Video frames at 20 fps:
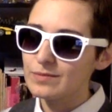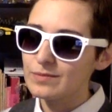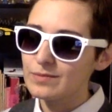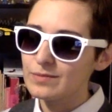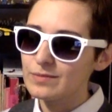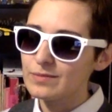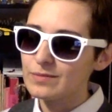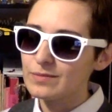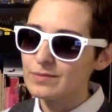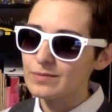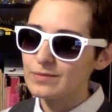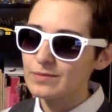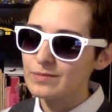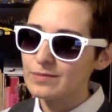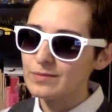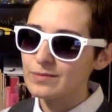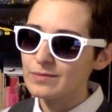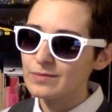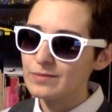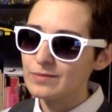
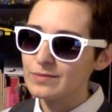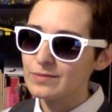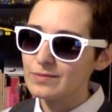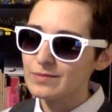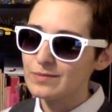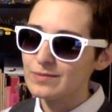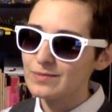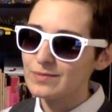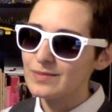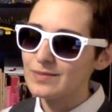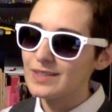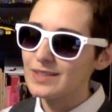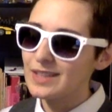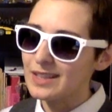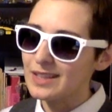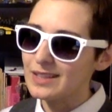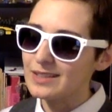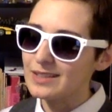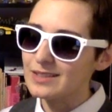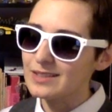
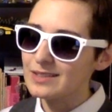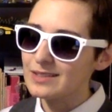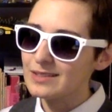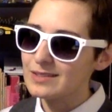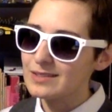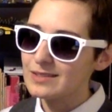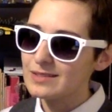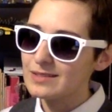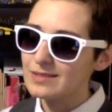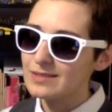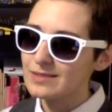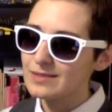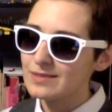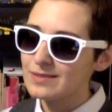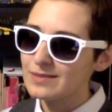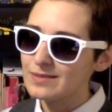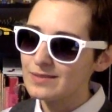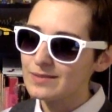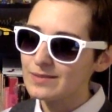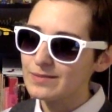
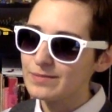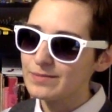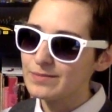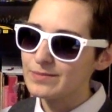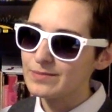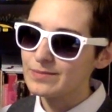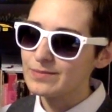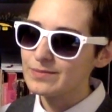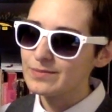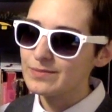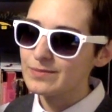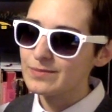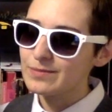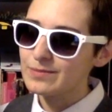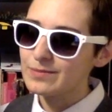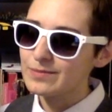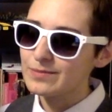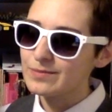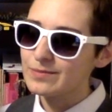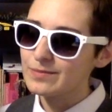
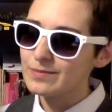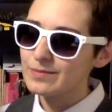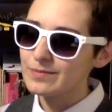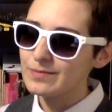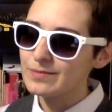[no speech]